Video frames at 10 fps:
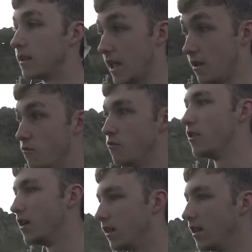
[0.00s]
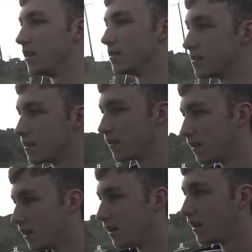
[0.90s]
It really is.
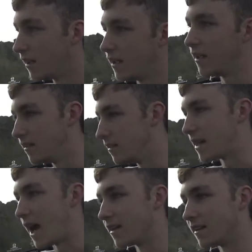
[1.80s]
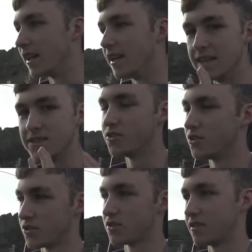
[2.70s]
The handling is
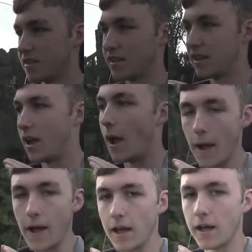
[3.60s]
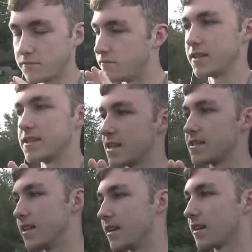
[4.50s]
just
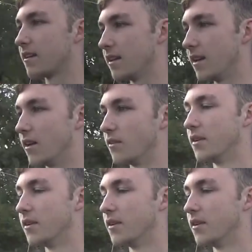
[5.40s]
fantastic, you know.